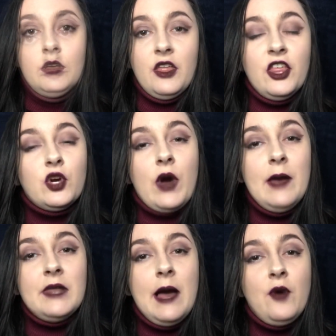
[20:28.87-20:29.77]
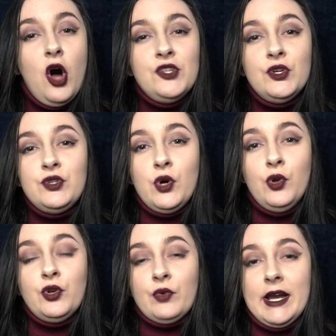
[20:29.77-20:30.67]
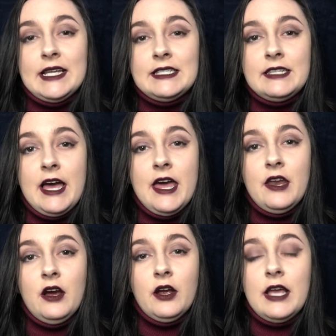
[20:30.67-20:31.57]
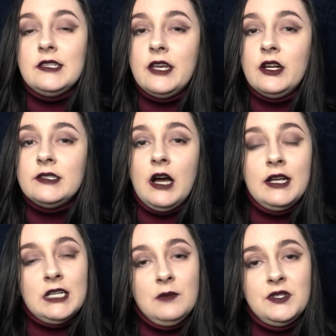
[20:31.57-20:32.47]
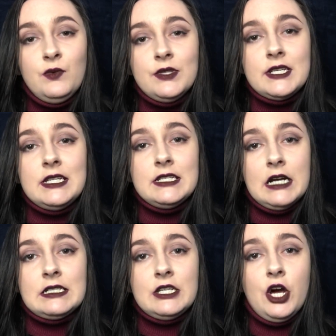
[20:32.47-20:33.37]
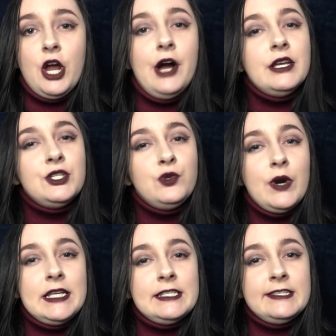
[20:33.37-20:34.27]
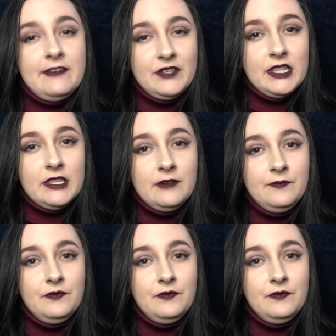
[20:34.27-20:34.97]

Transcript: The crime lab also told Grace that Kaysera's autopsy was conducted on August 27th,